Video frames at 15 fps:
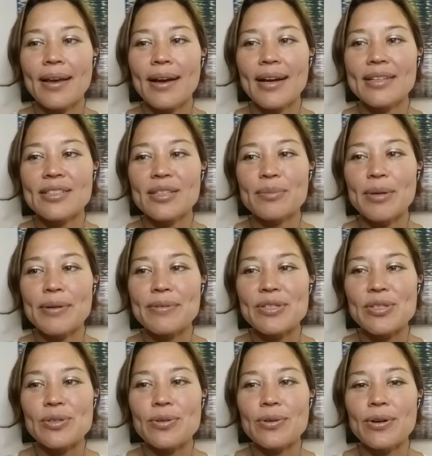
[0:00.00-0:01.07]
I took my
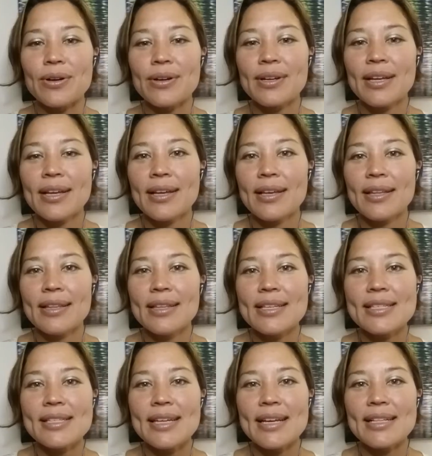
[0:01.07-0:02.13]
Restore.
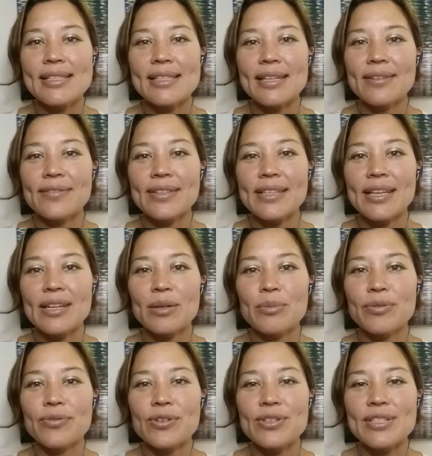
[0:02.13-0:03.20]
This day, instead of the keto
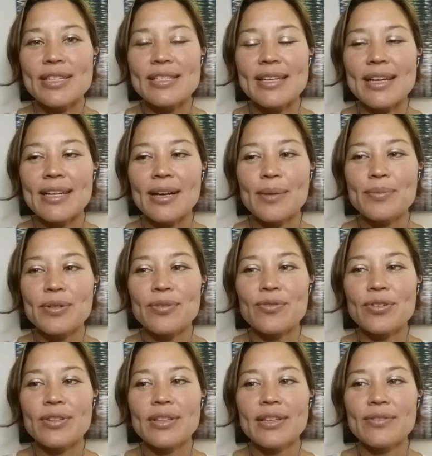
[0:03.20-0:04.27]
before 6, I opted
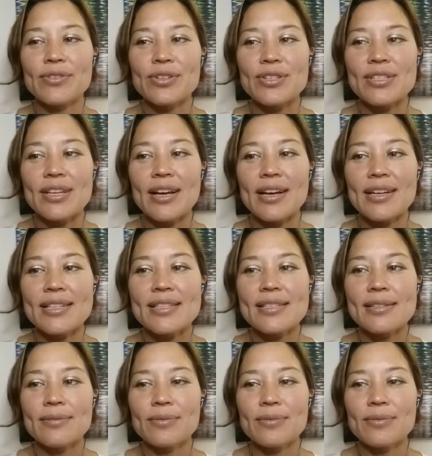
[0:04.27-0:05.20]
for liver sauce,